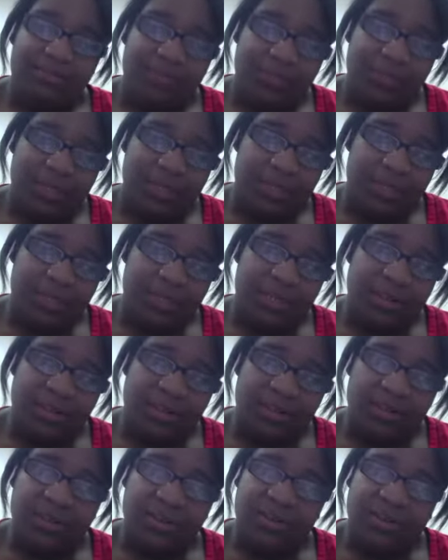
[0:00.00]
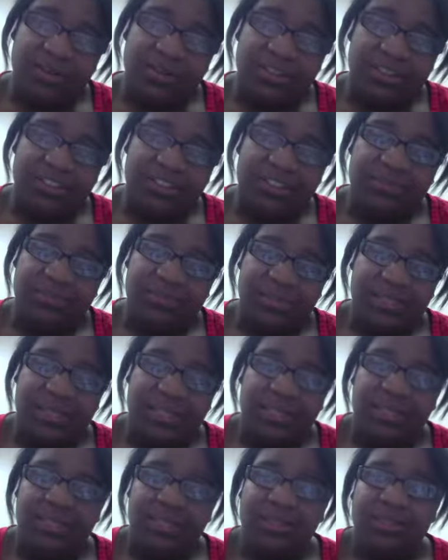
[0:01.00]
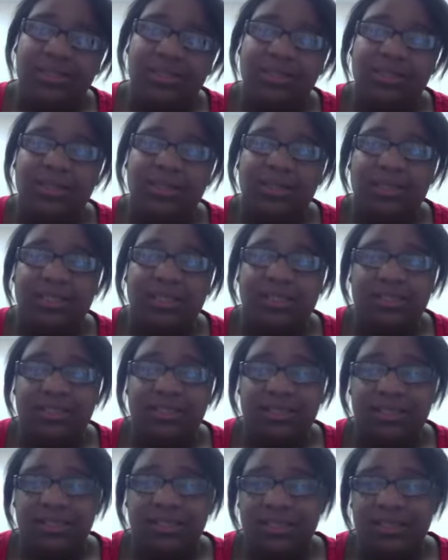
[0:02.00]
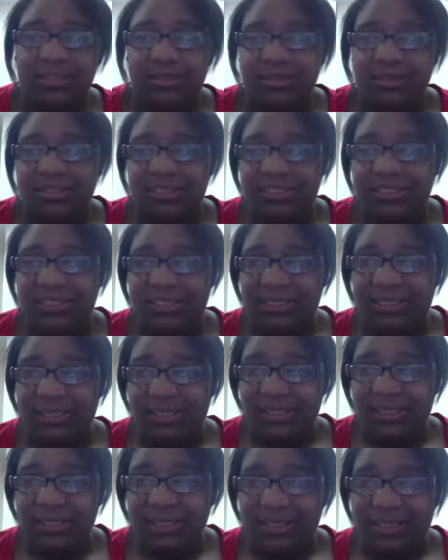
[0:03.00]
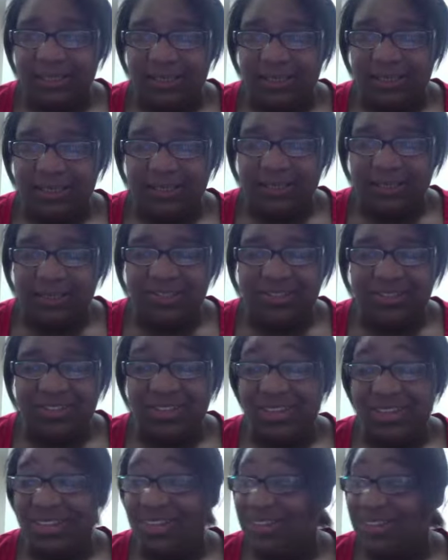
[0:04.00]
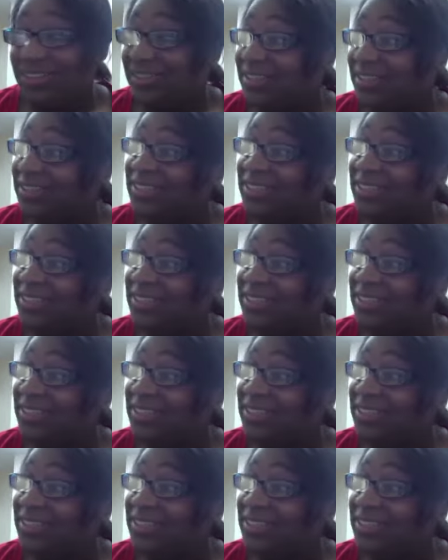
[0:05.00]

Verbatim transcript: girls should be uh, you know, she there's nothing